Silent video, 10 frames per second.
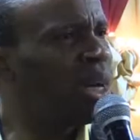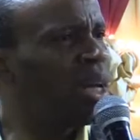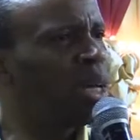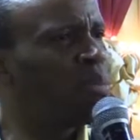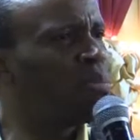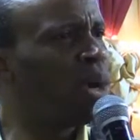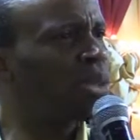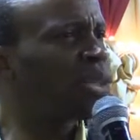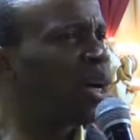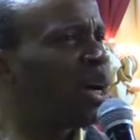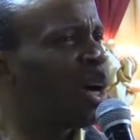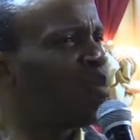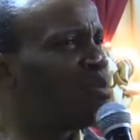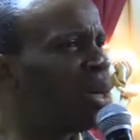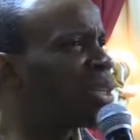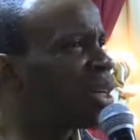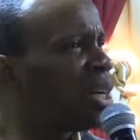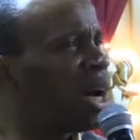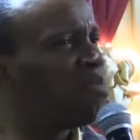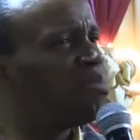I mocked her and
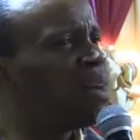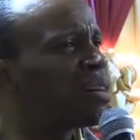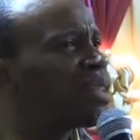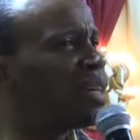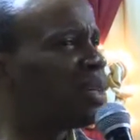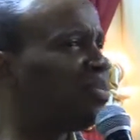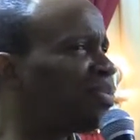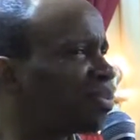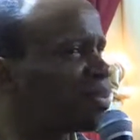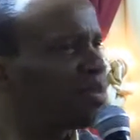mocked her and mocked her.